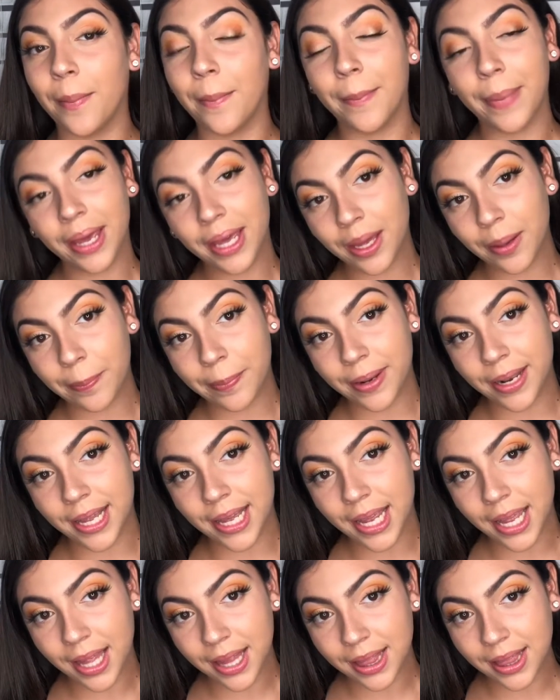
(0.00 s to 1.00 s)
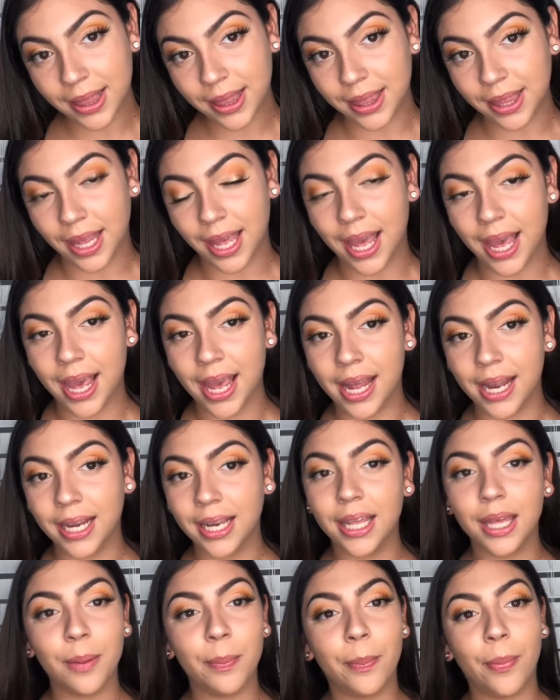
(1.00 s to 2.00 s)
makeup look then
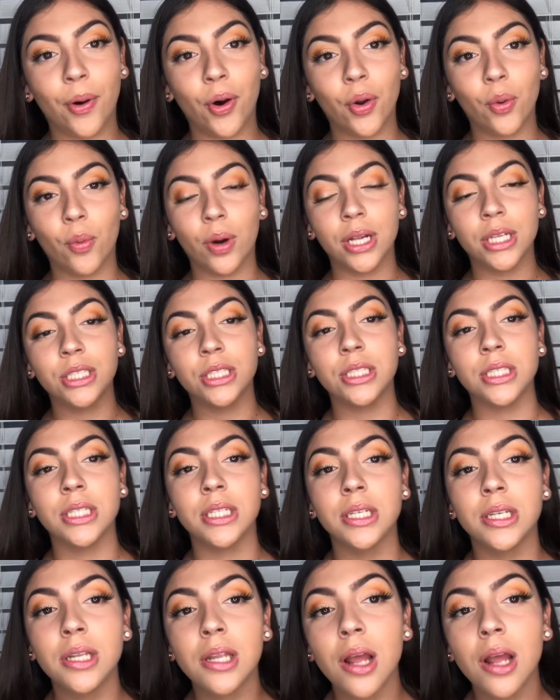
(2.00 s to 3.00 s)
keep on watching